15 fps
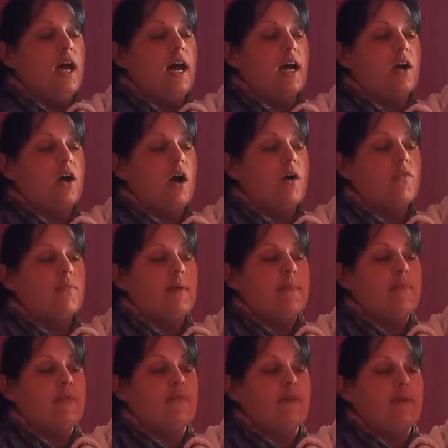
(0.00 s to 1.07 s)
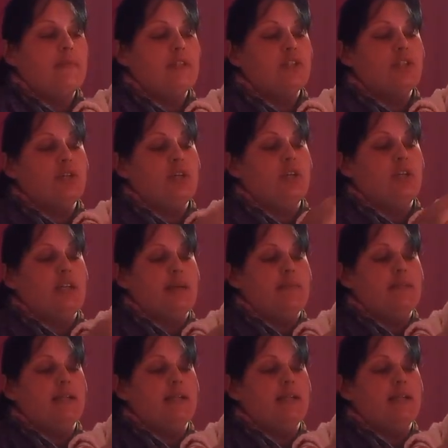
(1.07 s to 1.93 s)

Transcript: I can't remember the family surnames,